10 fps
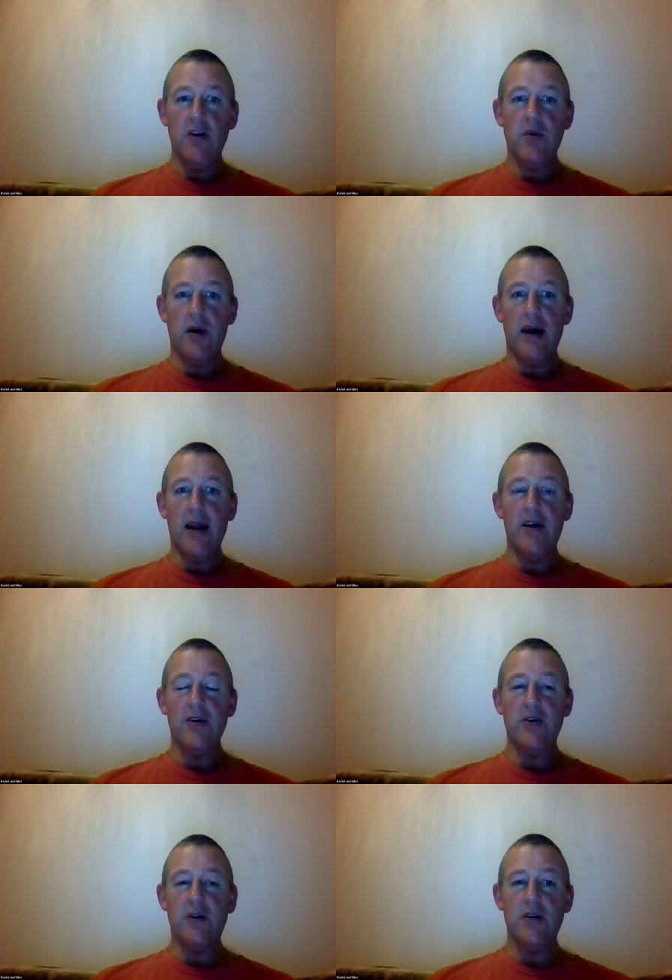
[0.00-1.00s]
just where
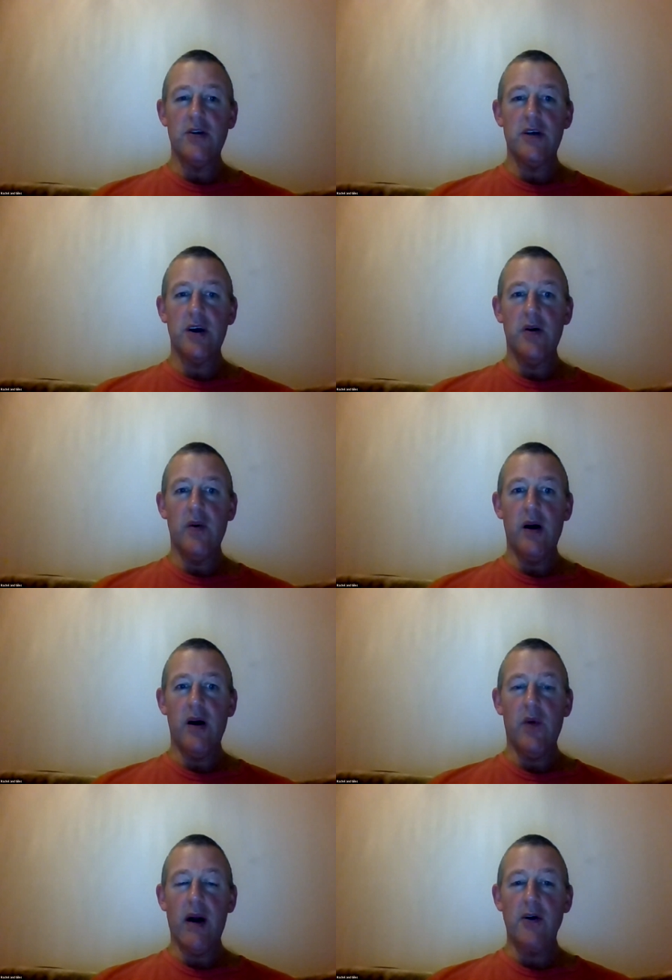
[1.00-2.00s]
England joins
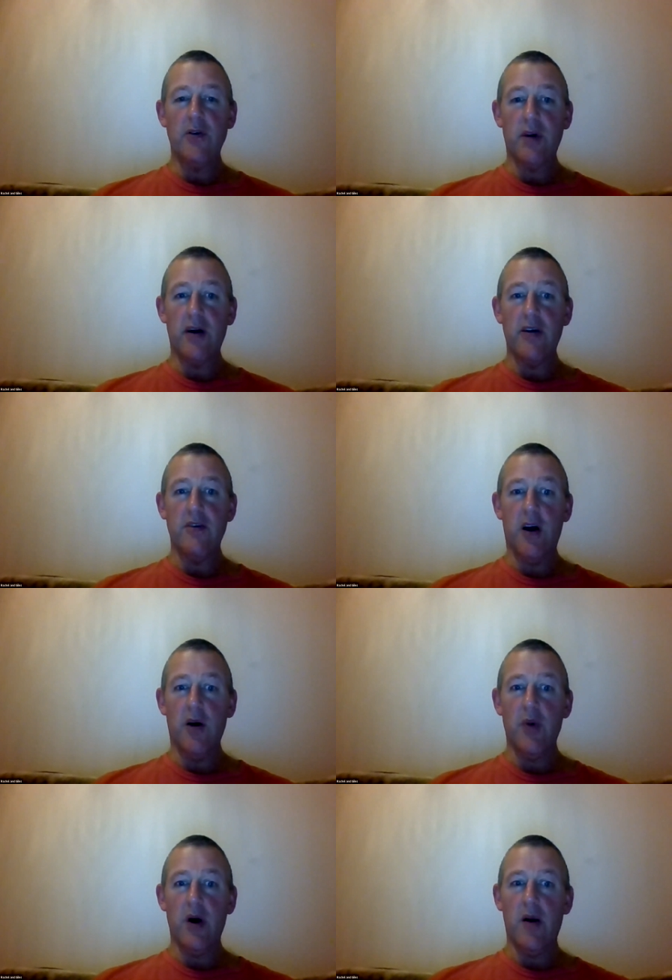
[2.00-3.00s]
to Wales, right at the
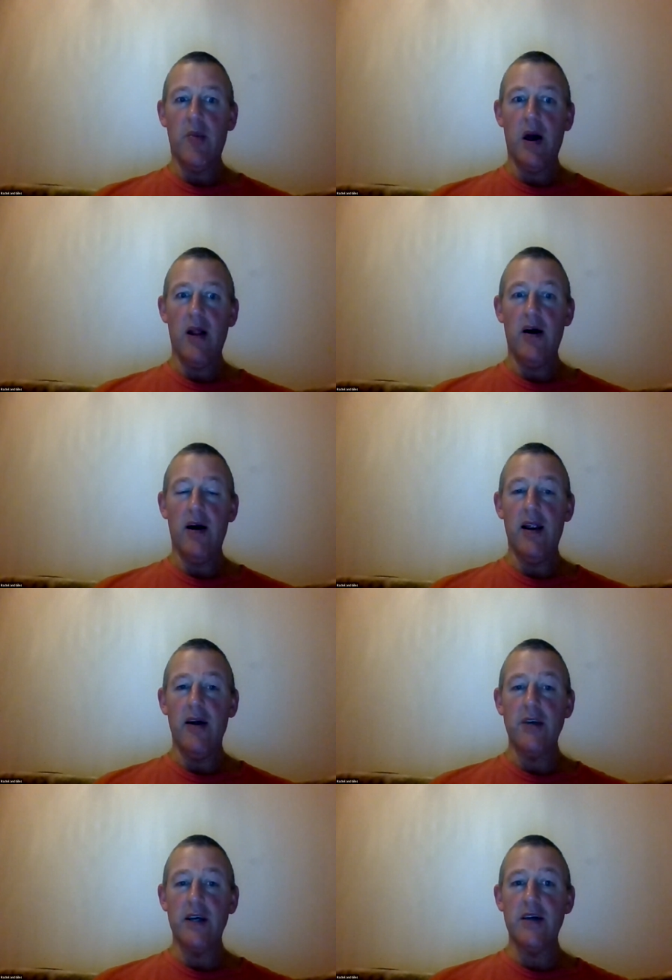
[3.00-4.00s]
top, by a
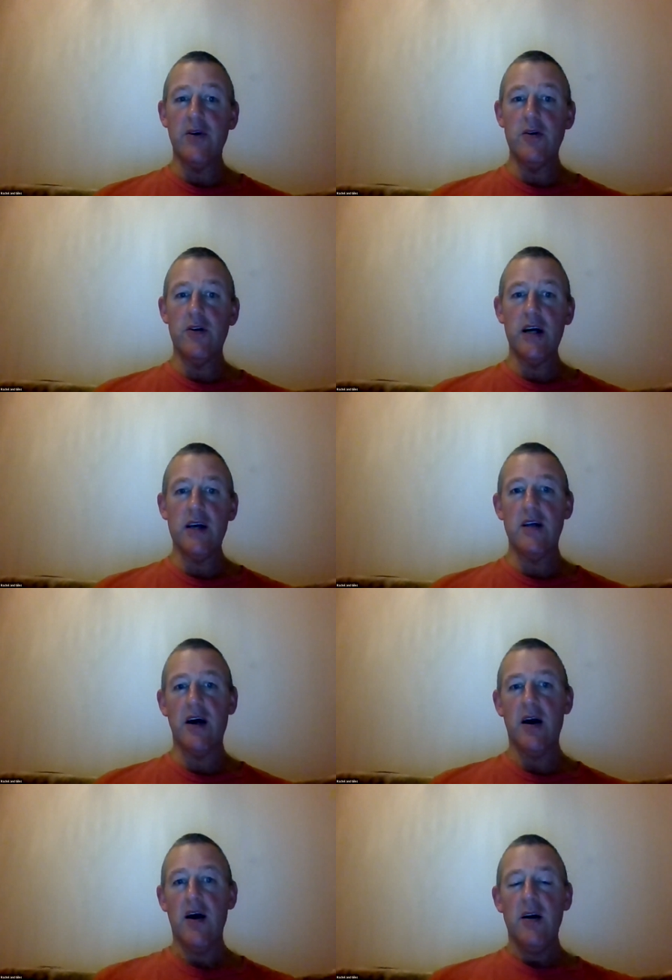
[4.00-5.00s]
little city called
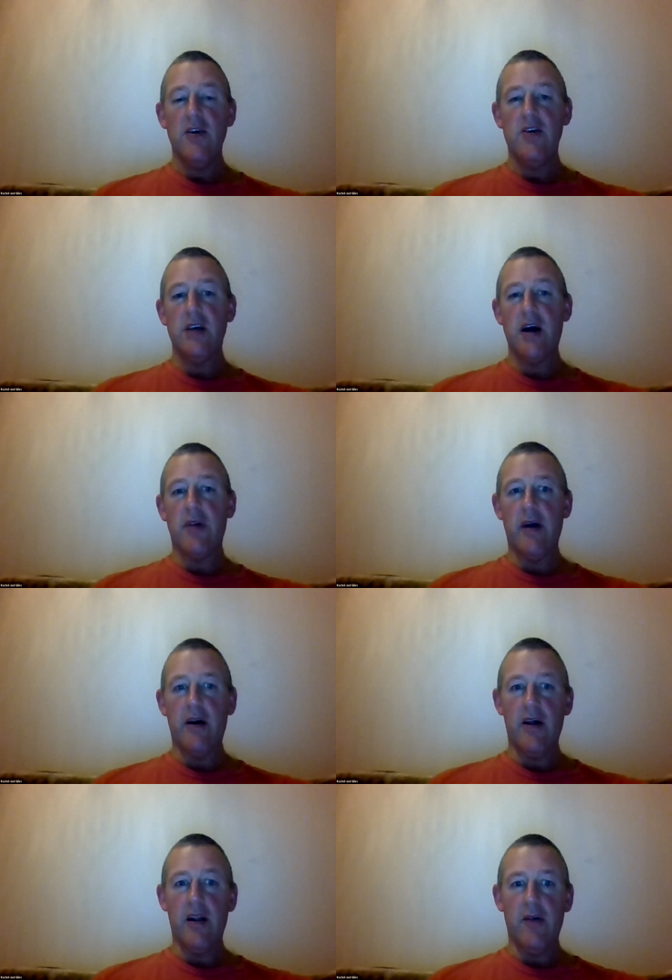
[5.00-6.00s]
Chester, just south of
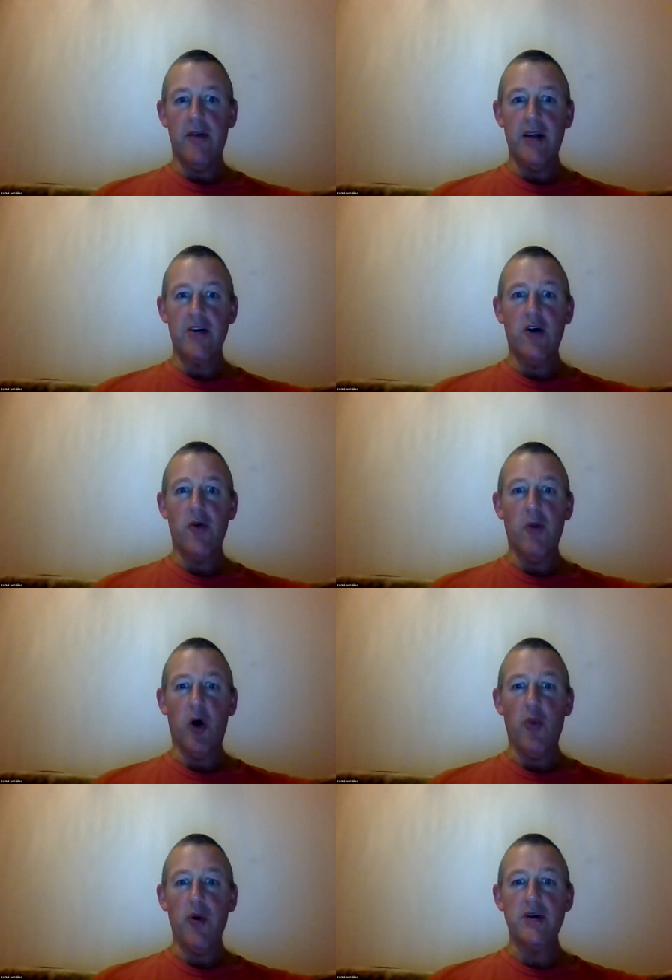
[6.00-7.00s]
there in a little village called
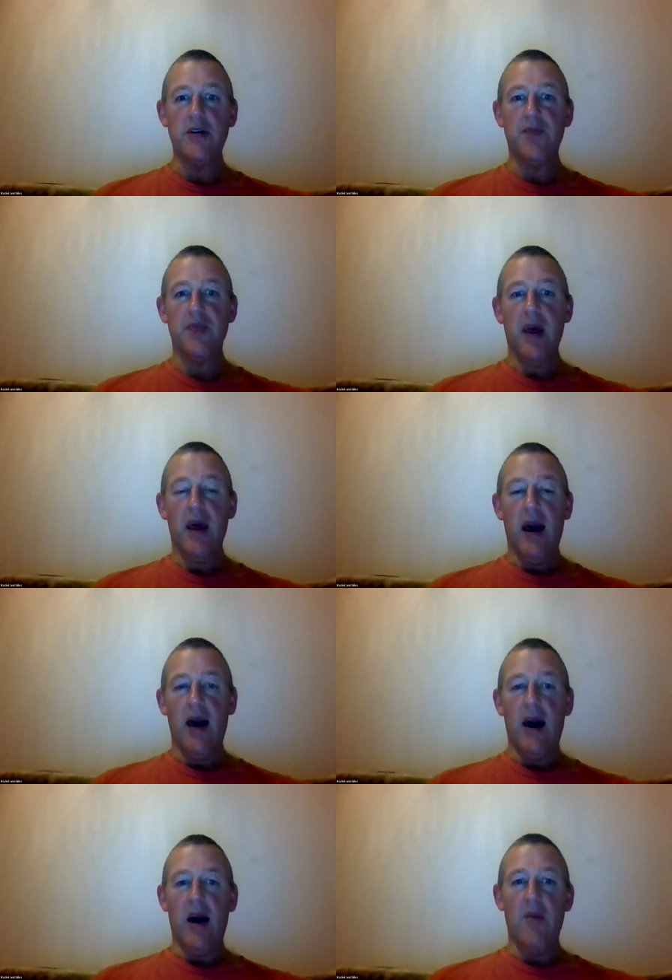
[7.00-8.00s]
Malpas.
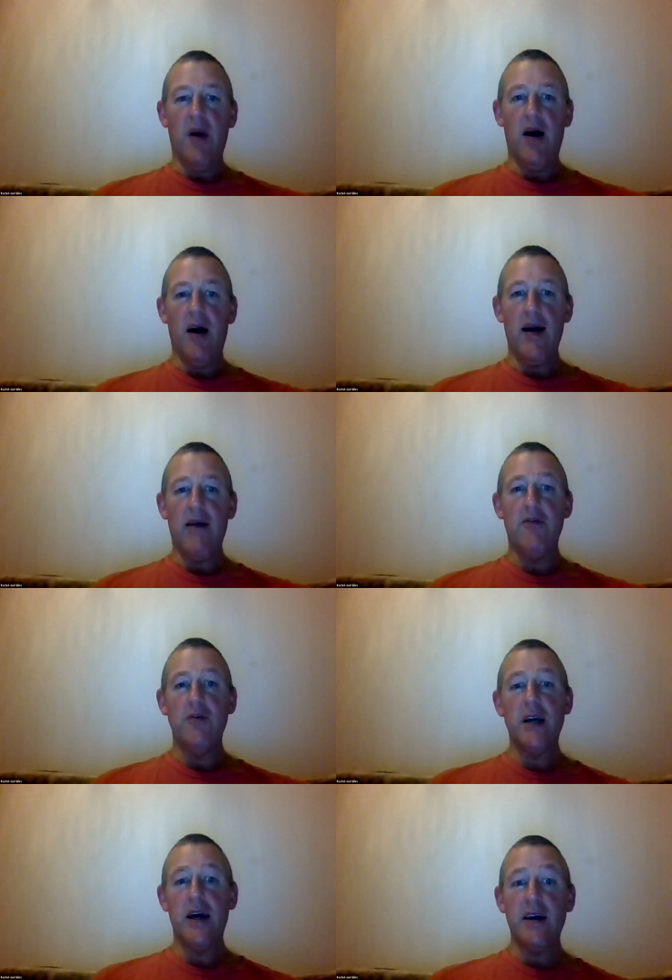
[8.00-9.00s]
I am
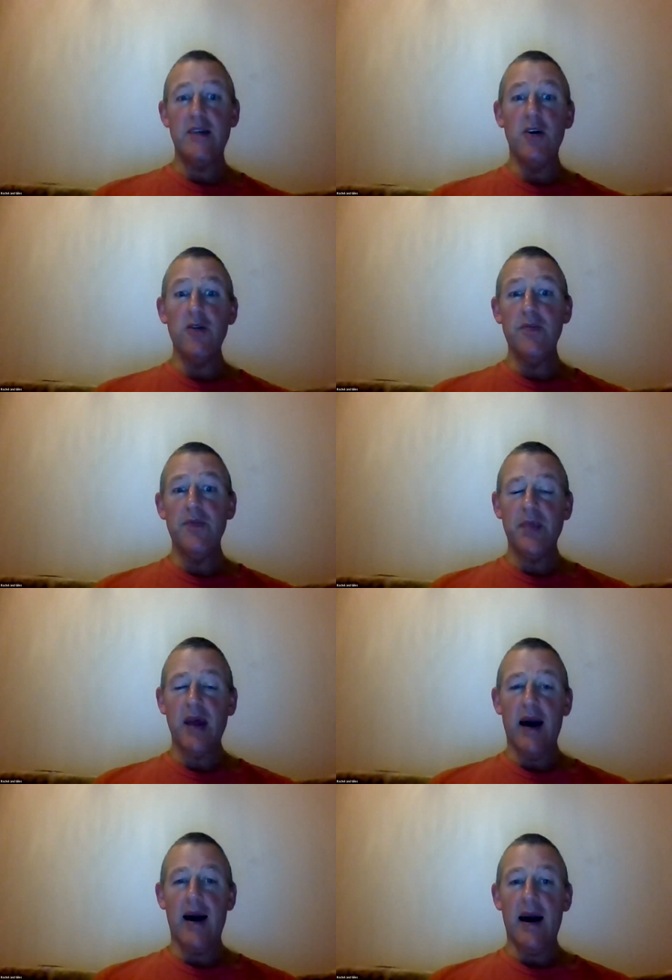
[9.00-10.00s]
48 years old,
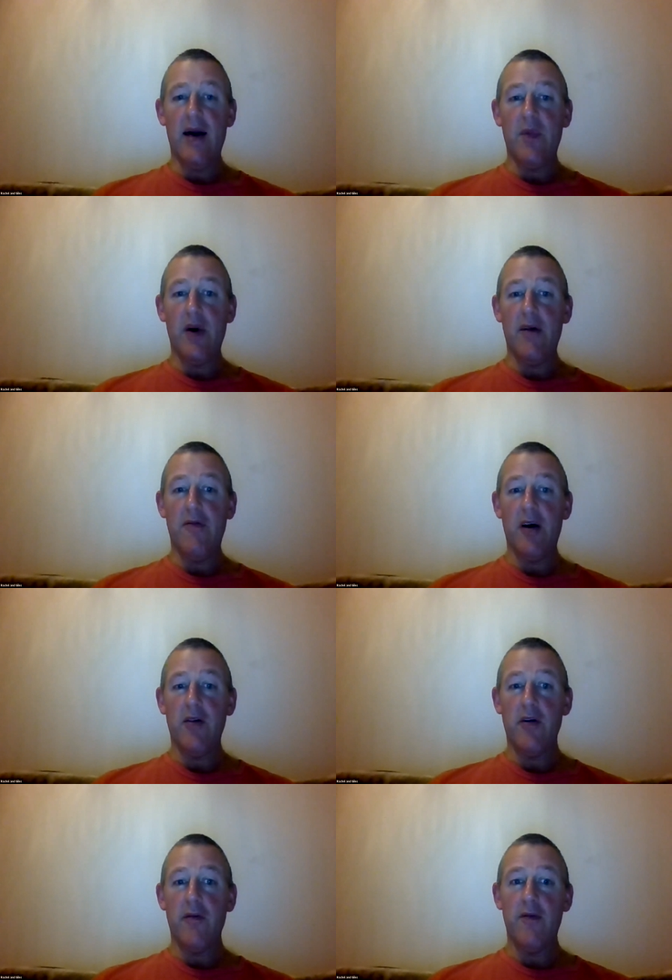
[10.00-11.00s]
a
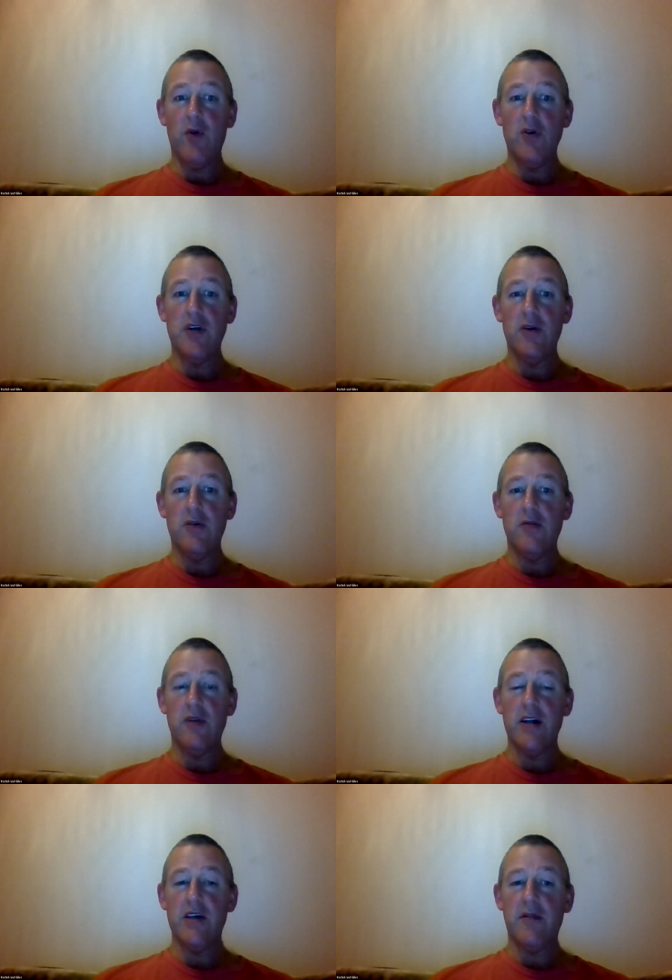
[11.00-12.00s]
father of four children,
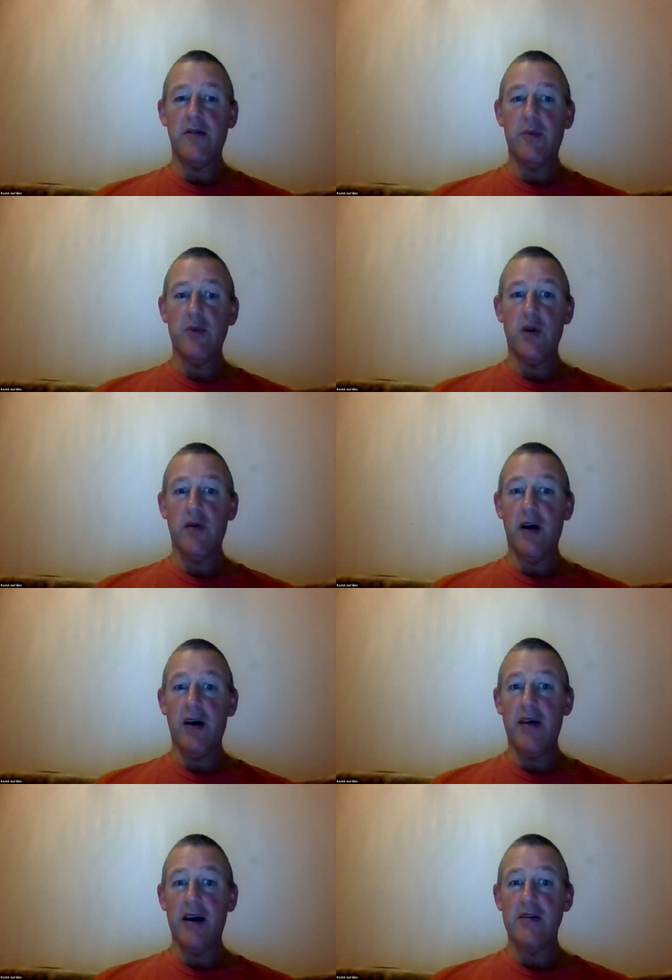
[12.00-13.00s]
ranging from
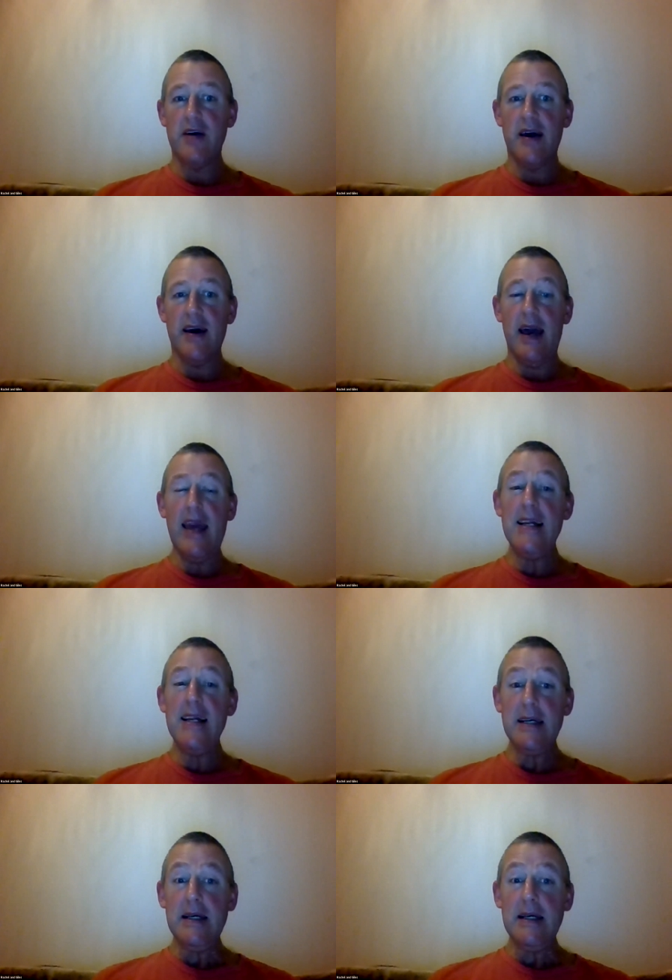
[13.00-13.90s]
25 down to 8,